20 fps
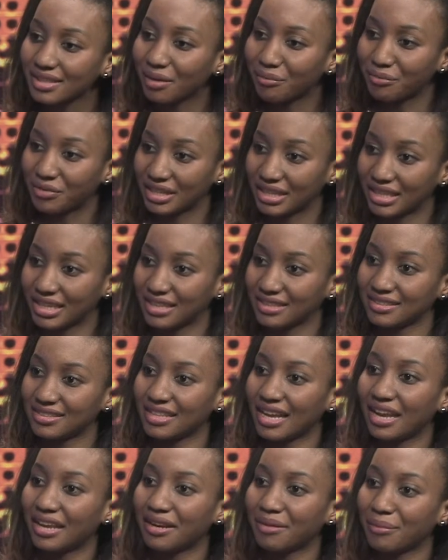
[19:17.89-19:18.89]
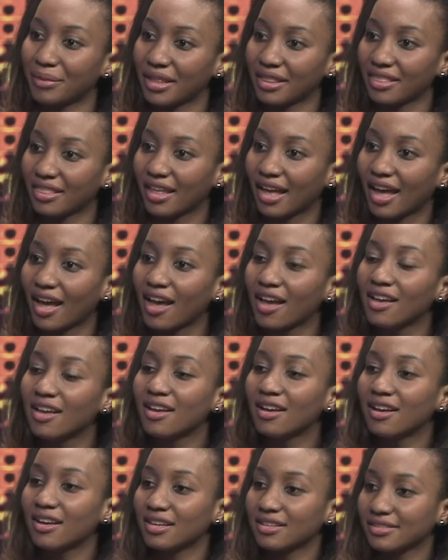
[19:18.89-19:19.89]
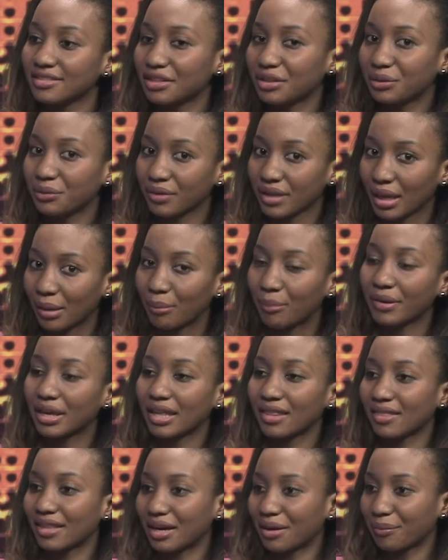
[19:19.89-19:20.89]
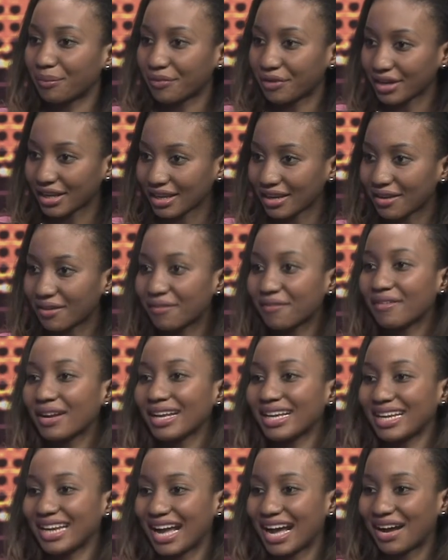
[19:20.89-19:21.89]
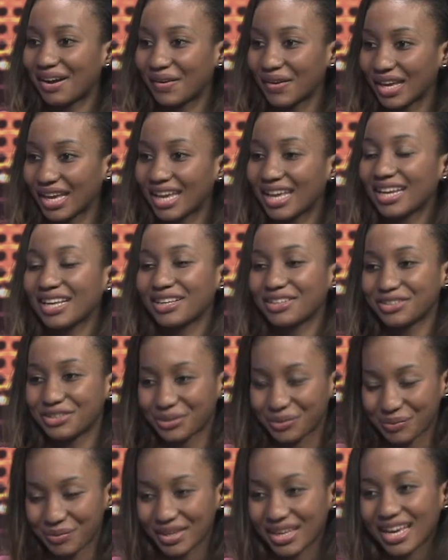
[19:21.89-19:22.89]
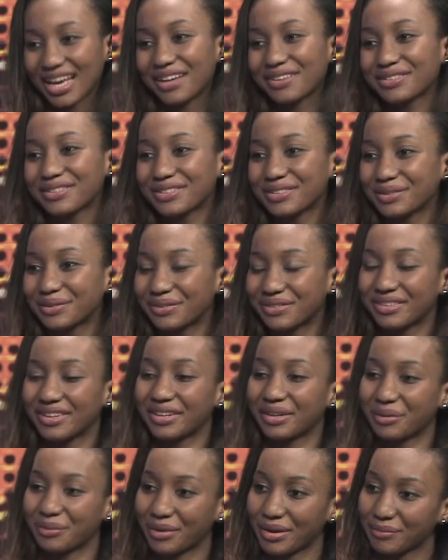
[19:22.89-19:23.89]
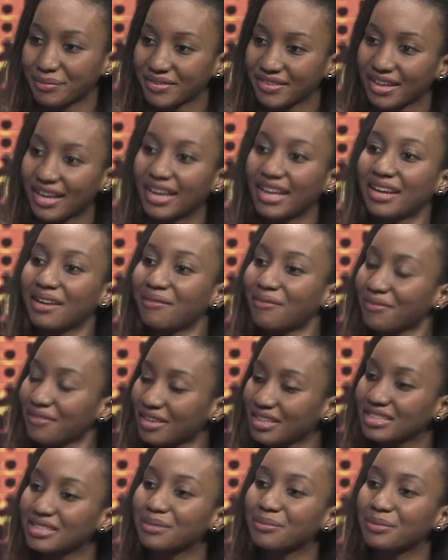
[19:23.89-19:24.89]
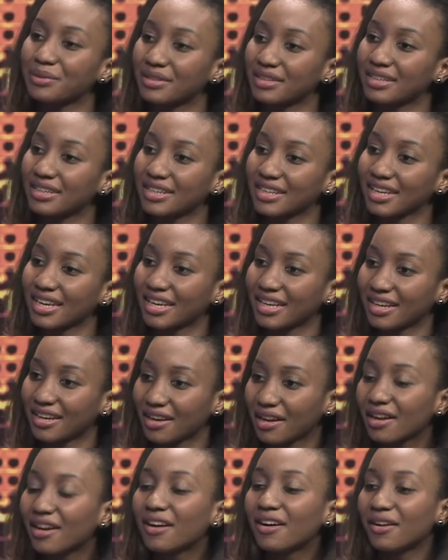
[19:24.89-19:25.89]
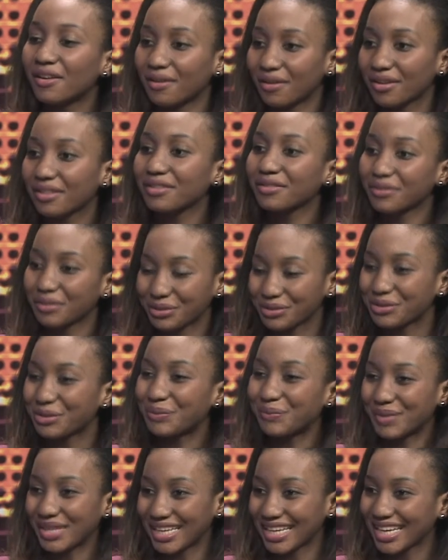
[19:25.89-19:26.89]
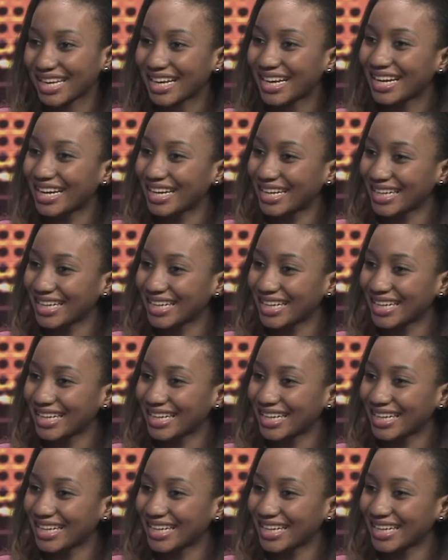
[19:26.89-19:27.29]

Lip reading: I'm really excited about that. It's a new campaign that I'm working on right now, and it should be out soon on a website and Facebook and all the social media.